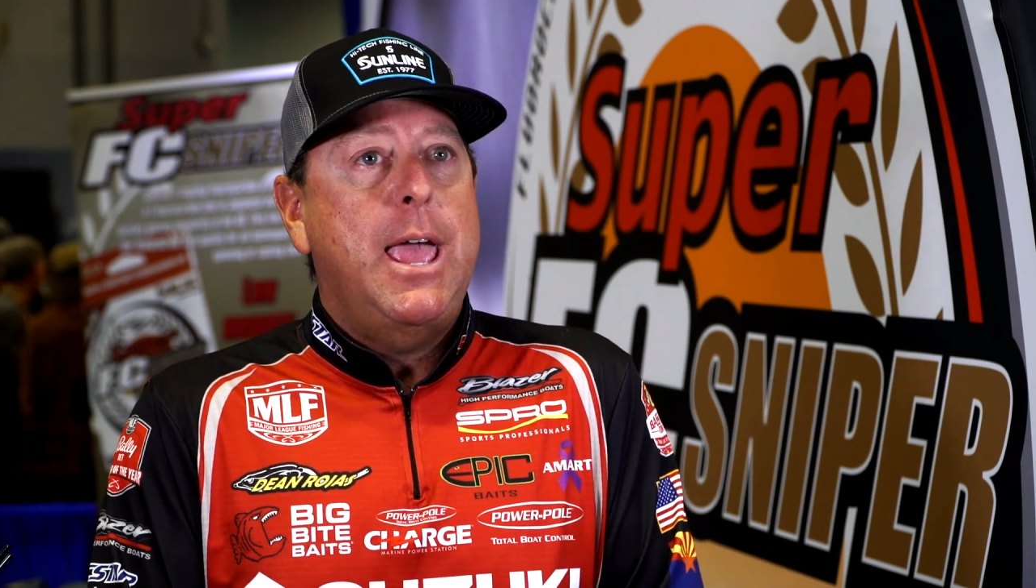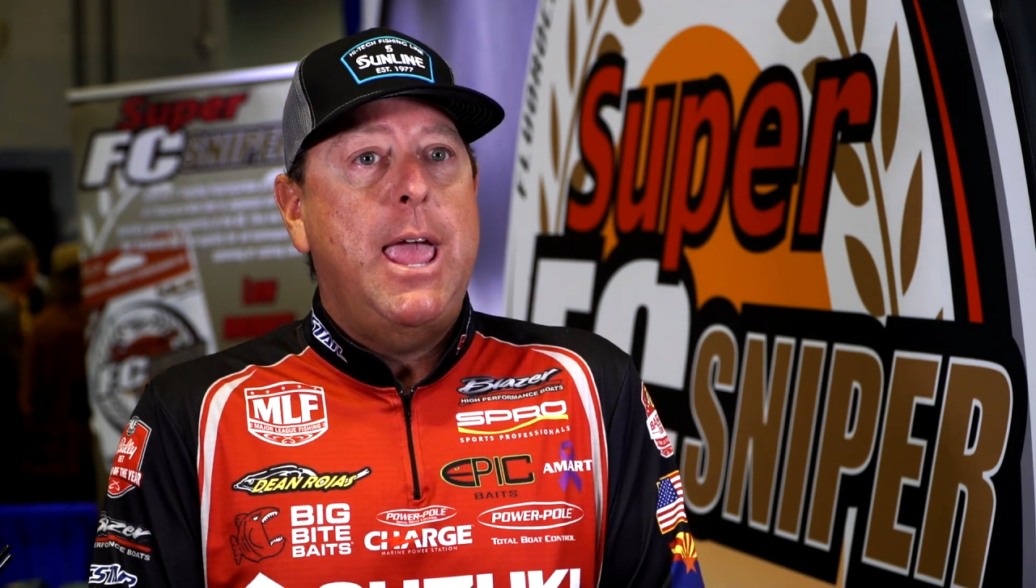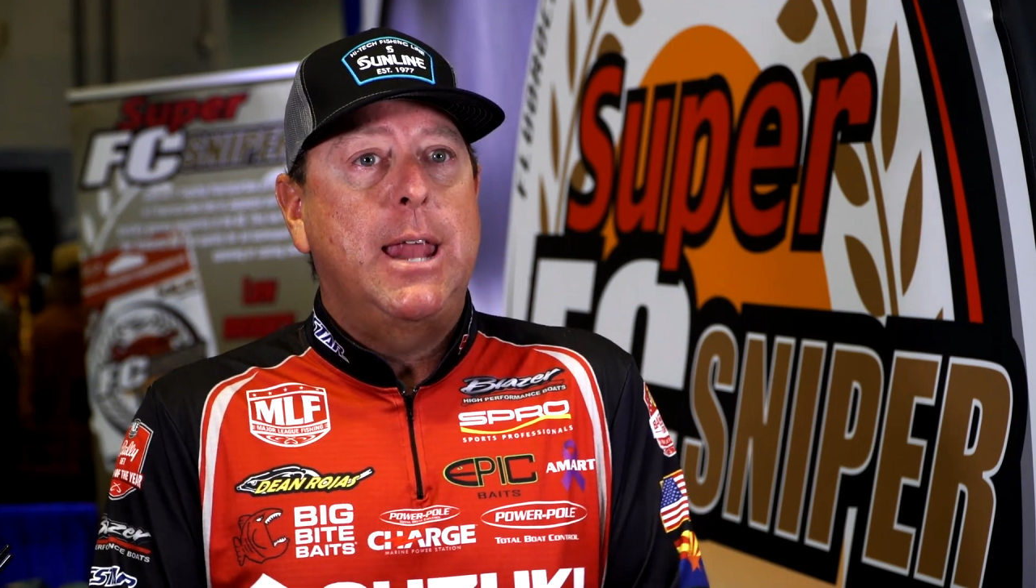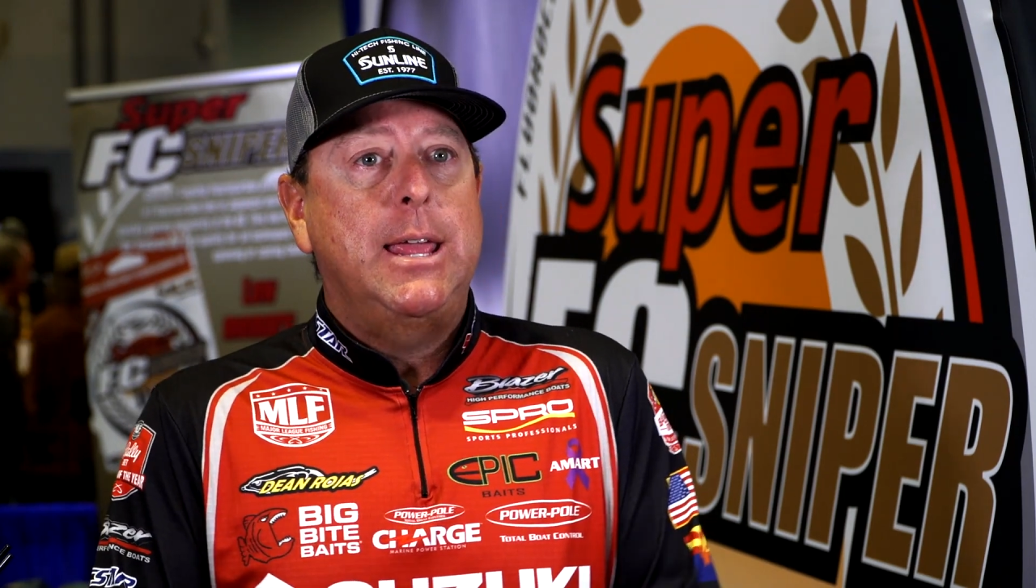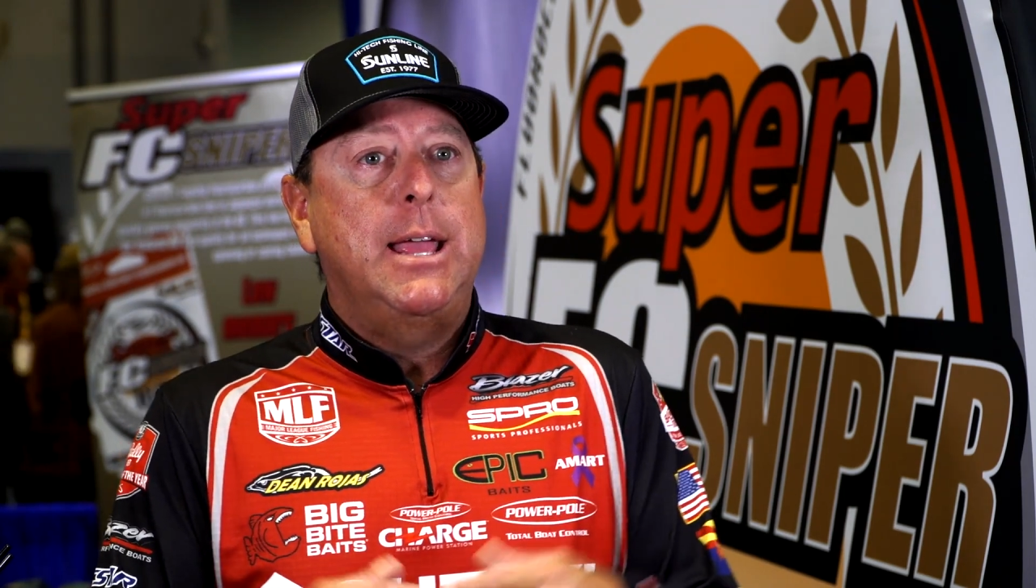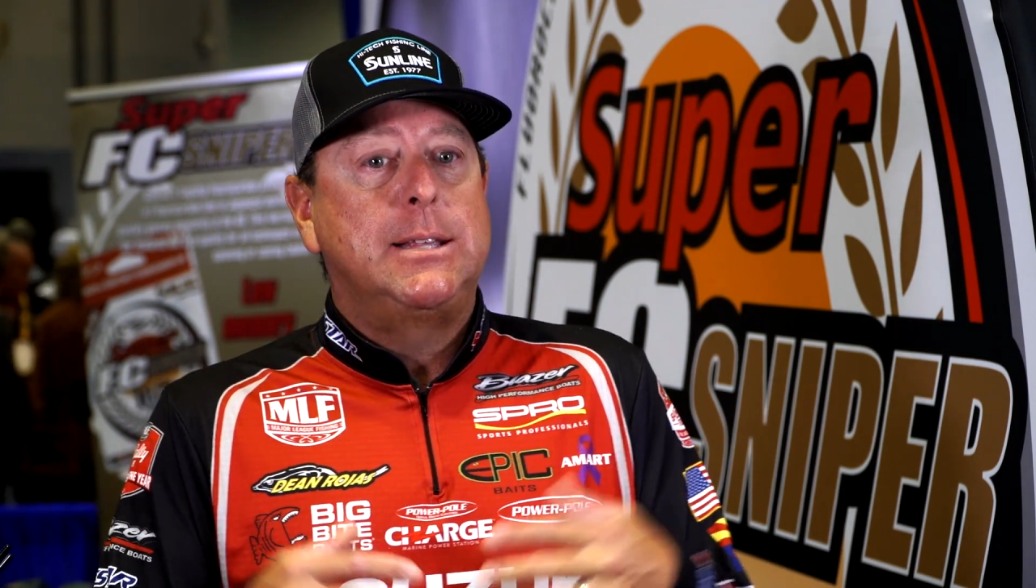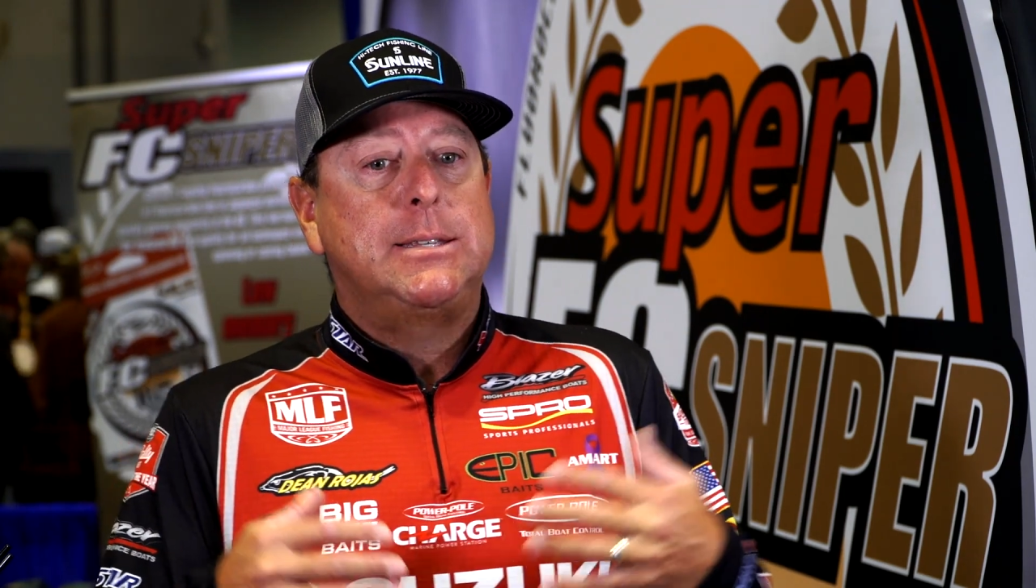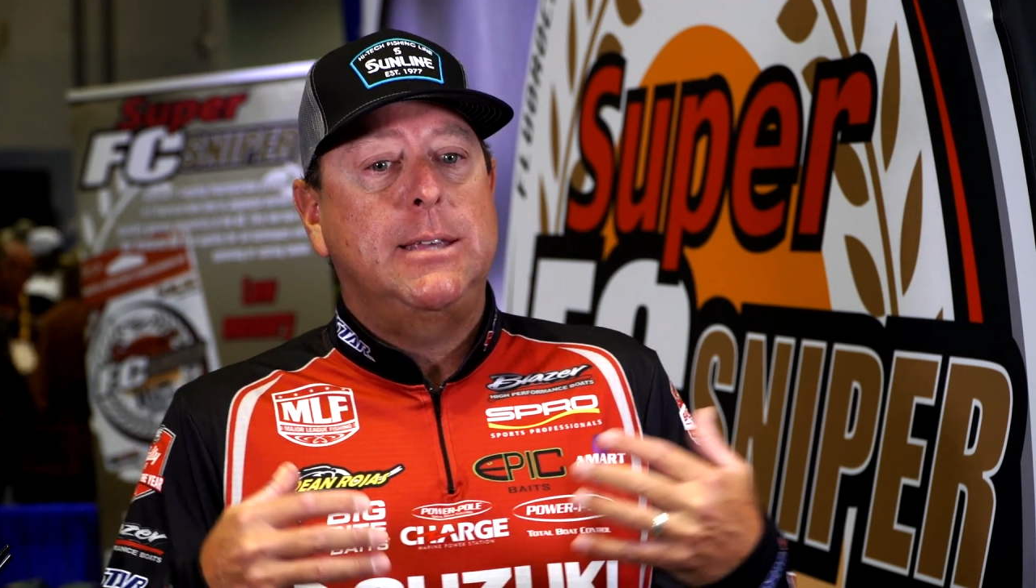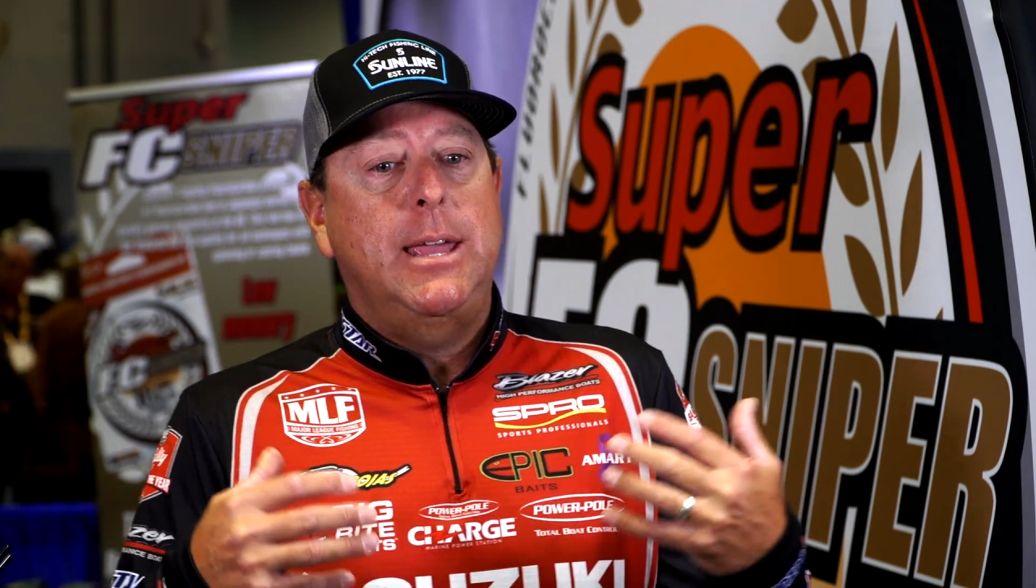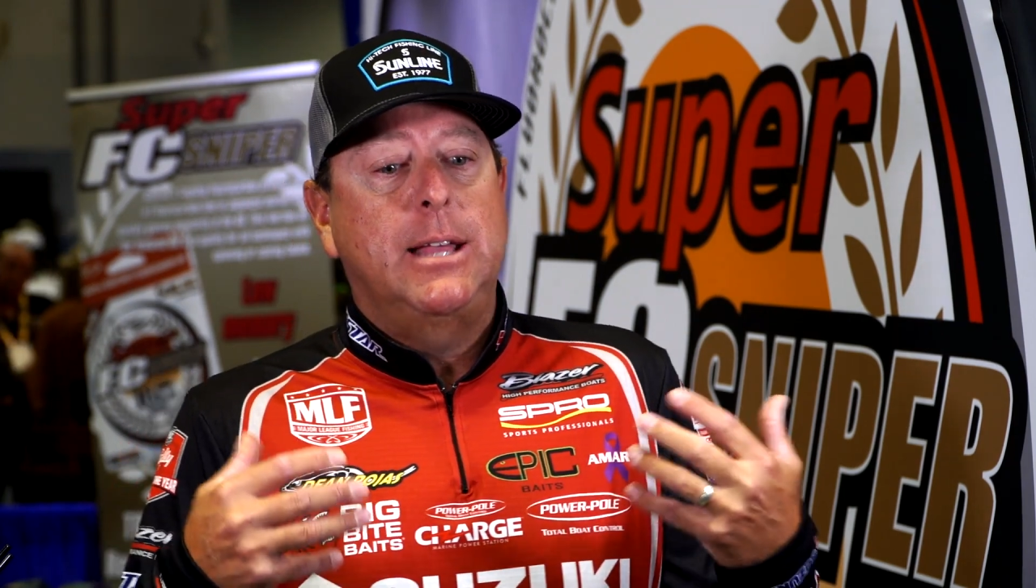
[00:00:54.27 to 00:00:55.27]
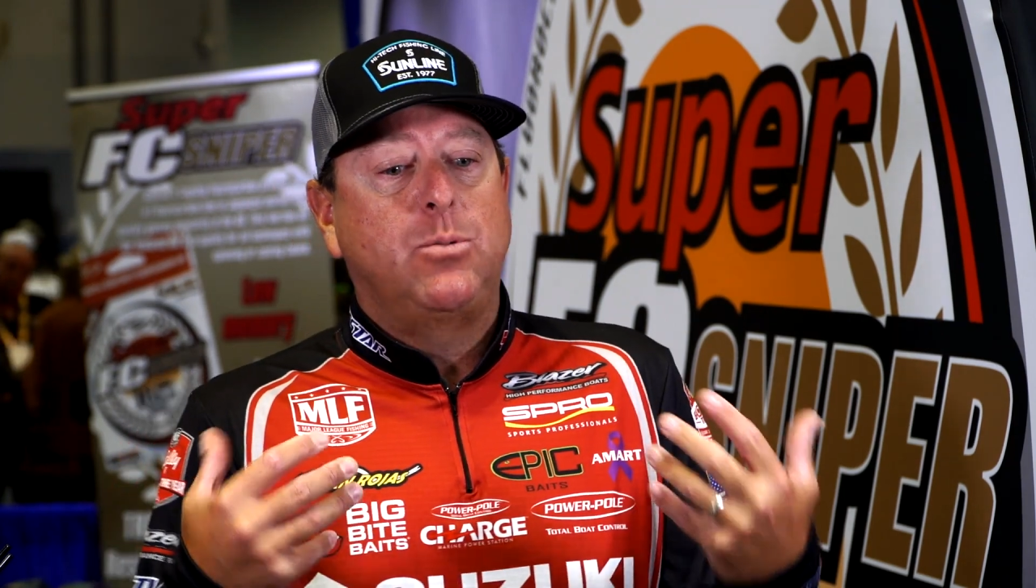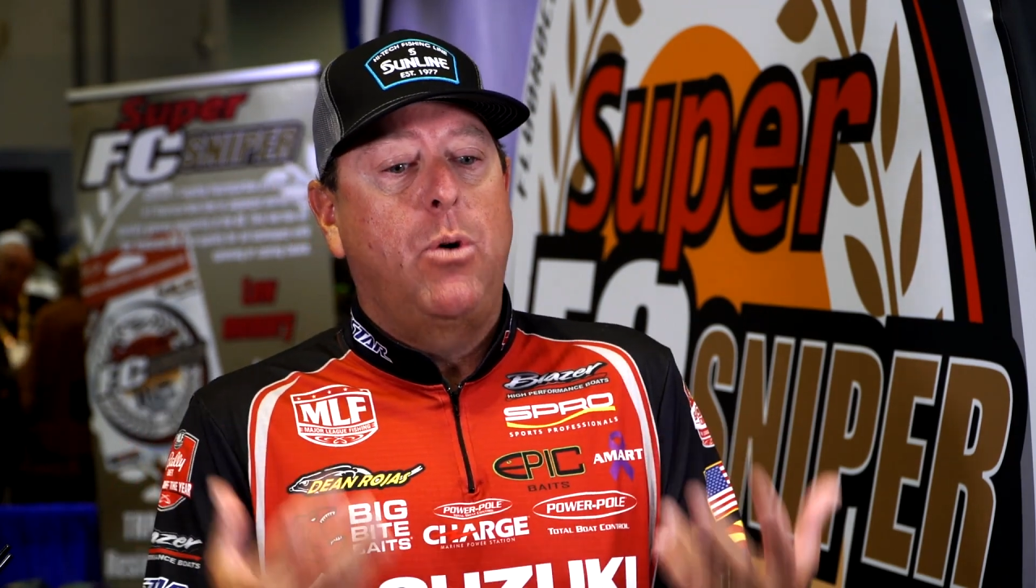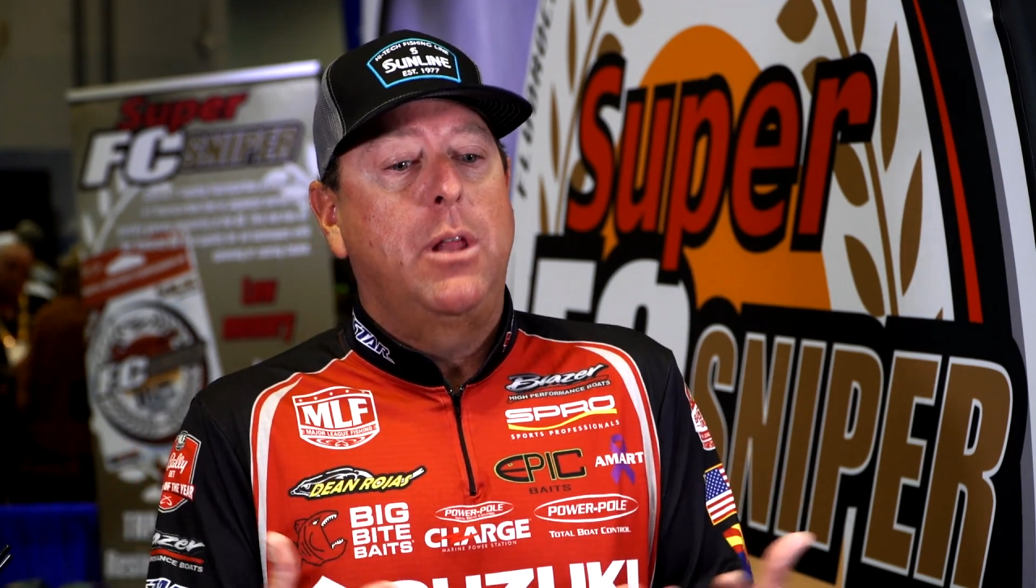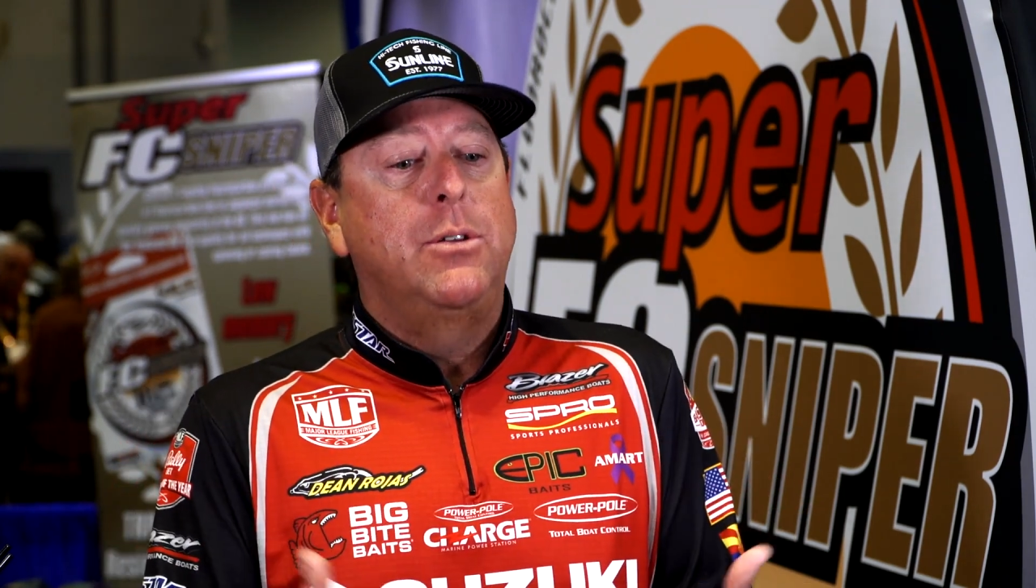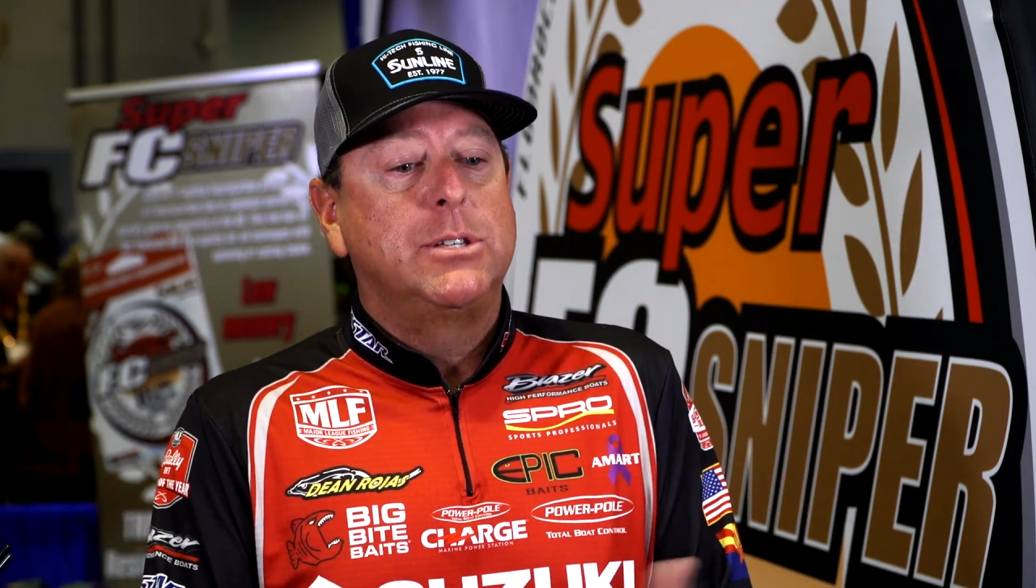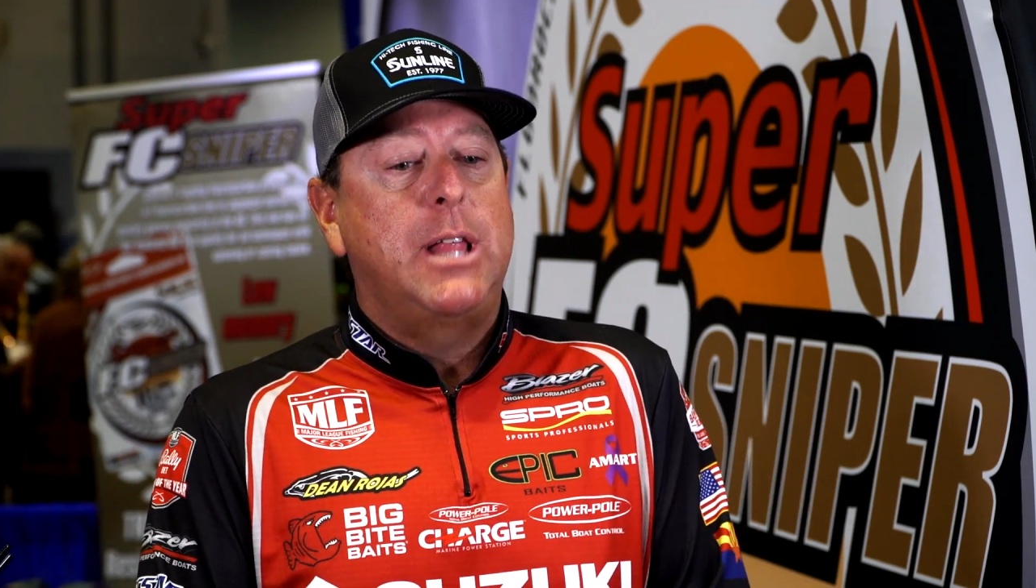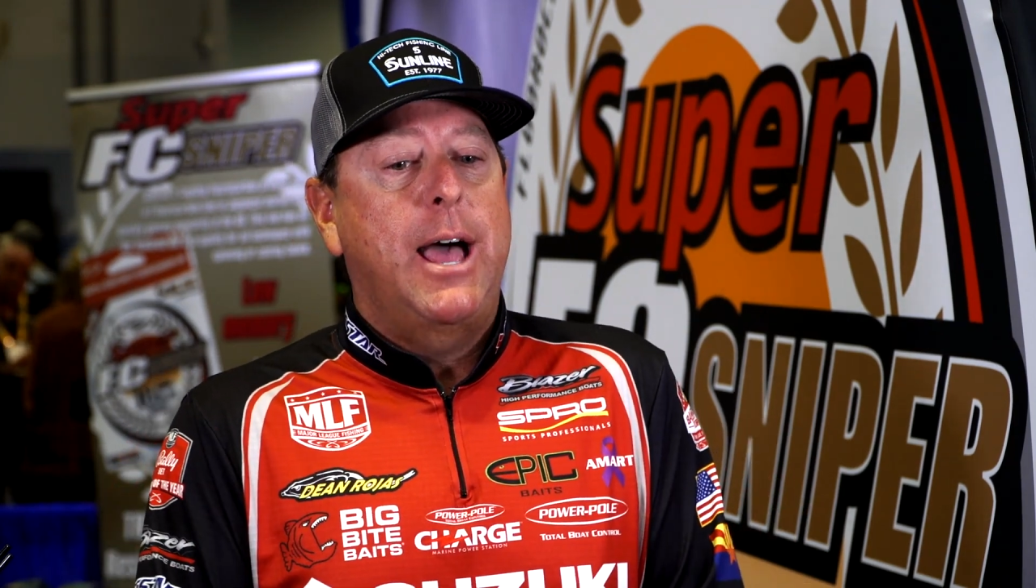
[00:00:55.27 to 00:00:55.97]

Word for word: and it's it's one of those